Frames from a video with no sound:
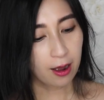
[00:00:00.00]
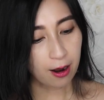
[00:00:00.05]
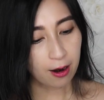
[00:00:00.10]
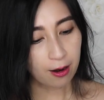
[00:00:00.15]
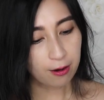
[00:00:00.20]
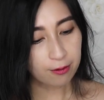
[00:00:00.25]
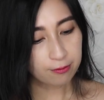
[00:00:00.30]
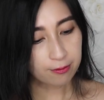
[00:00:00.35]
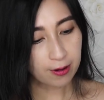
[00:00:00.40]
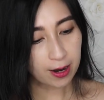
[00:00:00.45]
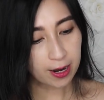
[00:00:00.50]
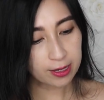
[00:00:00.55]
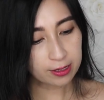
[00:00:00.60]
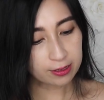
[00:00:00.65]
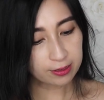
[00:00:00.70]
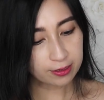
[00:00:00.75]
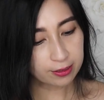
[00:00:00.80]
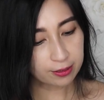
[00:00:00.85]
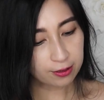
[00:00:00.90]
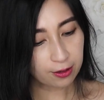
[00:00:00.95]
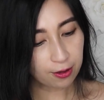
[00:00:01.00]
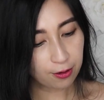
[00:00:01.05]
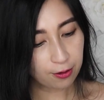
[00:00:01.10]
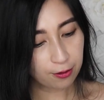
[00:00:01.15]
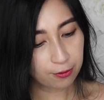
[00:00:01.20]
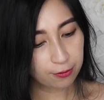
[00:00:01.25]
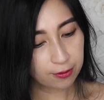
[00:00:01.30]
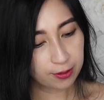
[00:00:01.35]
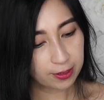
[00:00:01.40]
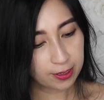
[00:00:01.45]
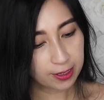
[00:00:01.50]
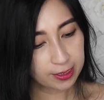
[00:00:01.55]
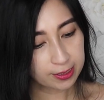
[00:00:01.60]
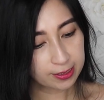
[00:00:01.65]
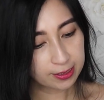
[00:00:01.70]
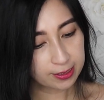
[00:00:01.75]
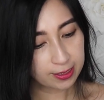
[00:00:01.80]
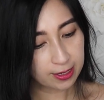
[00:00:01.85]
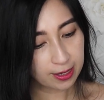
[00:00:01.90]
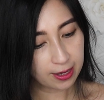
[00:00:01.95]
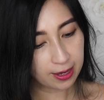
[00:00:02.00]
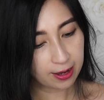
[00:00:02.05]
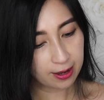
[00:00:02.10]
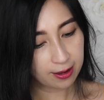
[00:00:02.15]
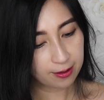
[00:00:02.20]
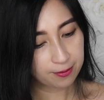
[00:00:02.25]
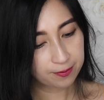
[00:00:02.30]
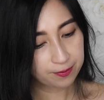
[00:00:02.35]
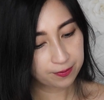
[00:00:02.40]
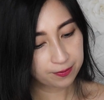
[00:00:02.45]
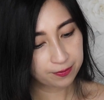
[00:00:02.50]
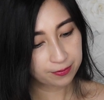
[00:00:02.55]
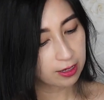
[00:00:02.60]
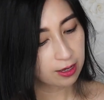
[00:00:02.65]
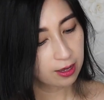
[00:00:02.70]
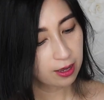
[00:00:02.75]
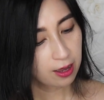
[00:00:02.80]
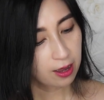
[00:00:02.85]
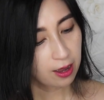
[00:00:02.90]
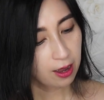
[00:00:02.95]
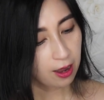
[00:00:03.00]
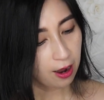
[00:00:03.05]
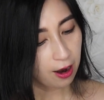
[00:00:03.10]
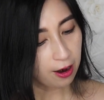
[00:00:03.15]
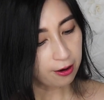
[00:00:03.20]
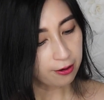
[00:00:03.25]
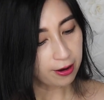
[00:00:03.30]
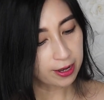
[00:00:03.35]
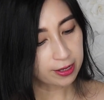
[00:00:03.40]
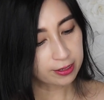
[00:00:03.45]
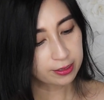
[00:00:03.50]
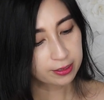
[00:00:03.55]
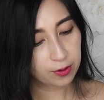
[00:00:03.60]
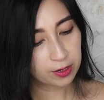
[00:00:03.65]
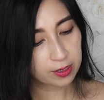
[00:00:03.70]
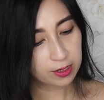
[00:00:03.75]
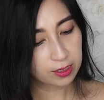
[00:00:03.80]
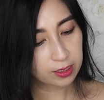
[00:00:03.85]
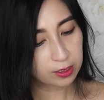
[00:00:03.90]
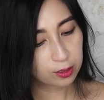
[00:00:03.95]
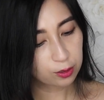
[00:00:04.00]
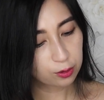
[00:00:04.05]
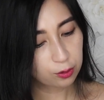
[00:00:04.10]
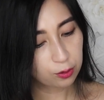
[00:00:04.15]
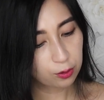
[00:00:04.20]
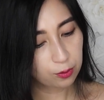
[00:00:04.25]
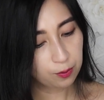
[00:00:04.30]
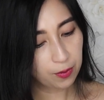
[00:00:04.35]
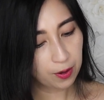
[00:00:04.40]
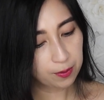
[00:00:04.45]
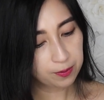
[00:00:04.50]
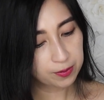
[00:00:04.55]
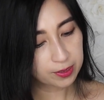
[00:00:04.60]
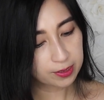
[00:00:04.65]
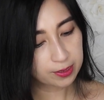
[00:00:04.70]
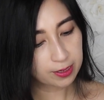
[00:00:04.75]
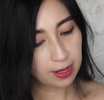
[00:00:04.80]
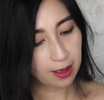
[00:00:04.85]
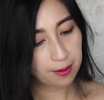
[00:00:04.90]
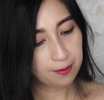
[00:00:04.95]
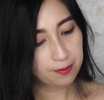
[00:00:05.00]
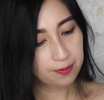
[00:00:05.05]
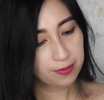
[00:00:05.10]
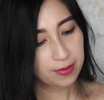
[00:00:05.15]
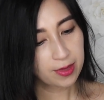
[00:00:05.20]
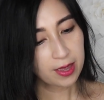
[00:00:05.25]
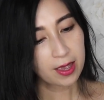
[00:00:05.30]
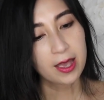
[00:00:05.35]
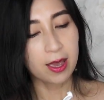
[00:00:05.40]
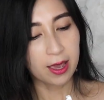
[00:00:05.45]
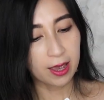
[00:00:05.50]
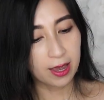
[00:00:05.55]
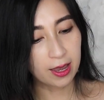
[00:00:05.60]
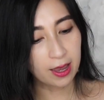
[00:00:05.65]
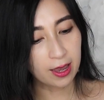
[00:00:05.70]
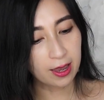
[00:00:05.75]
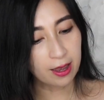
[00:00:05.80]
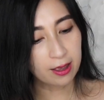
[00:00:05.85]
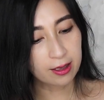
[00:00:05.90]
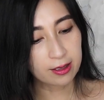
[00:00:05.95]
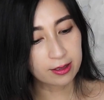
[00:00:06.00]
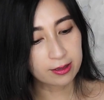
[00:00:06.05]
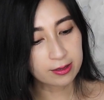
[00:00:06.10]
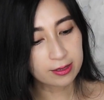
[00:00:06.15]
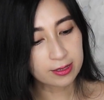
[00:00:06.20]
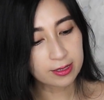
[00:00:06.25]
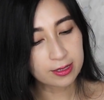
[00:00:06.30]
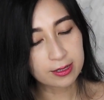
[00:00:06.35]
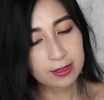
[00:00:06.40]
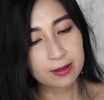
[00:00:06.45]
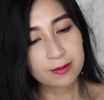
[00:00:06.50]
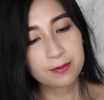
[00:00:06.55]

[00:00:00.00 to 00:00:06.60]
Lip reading: All right, so let's see. All right, so I'm gonna scoop up some and